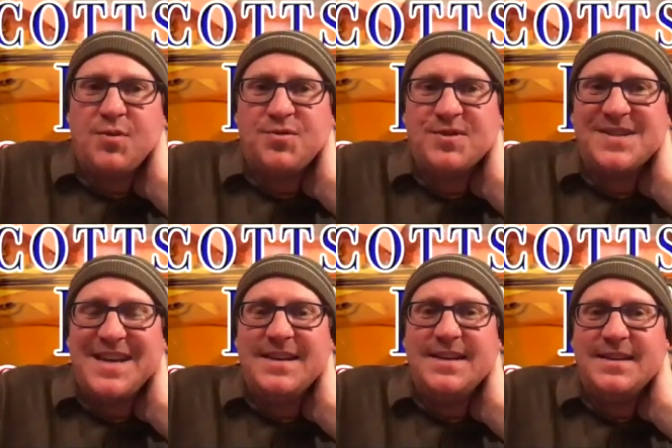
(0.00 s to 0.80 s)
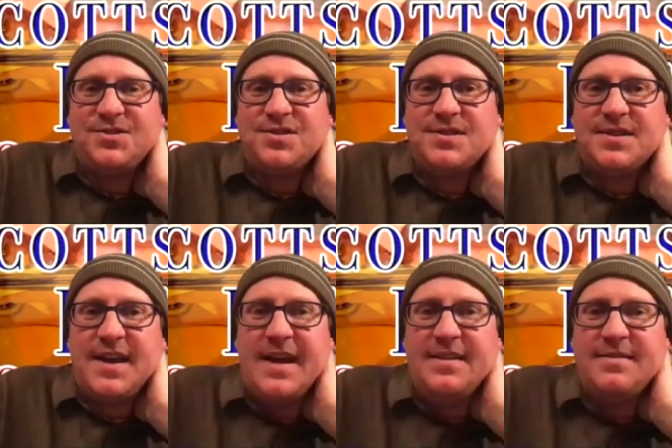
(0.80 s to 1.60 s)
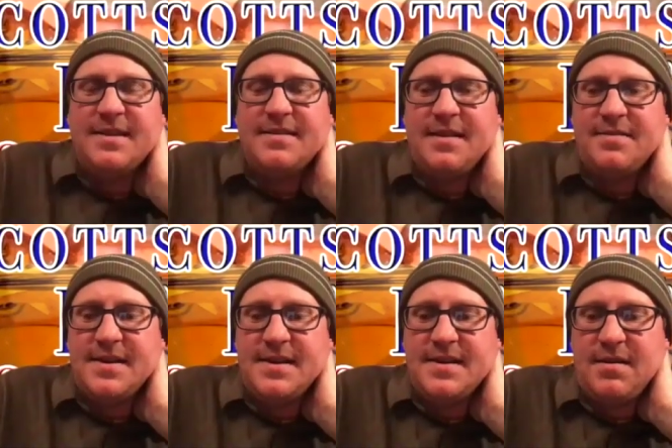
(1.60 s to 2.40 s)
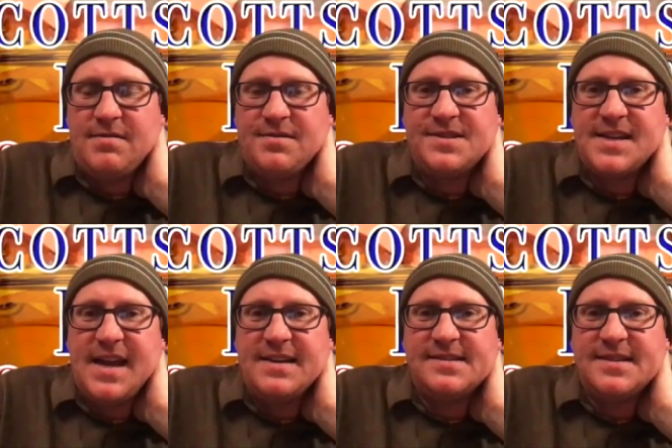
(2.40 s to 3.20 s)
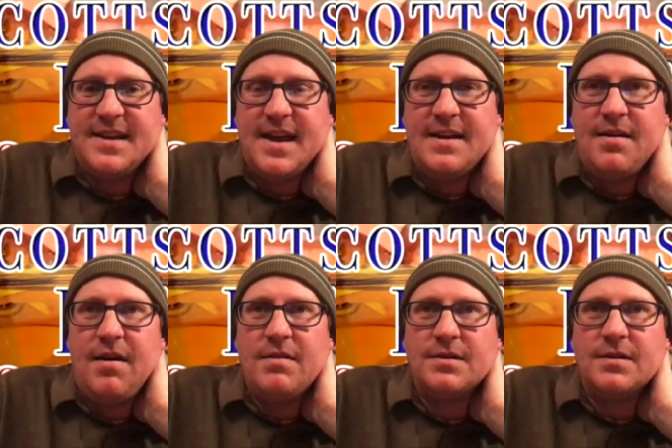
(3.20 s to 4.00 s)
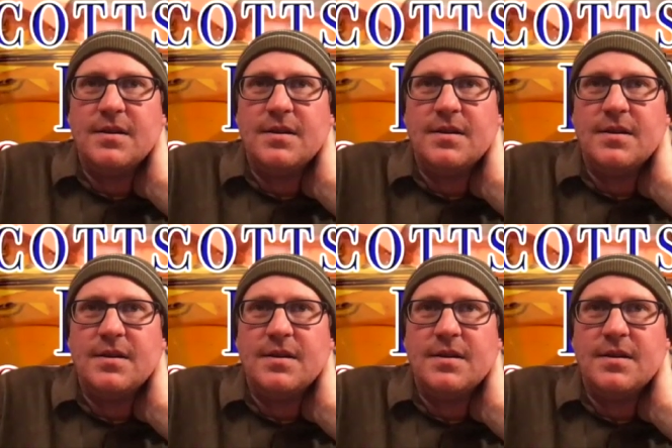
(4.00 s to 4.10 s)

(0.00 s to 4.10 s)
which was in addition to anything that the Gardner CAC and other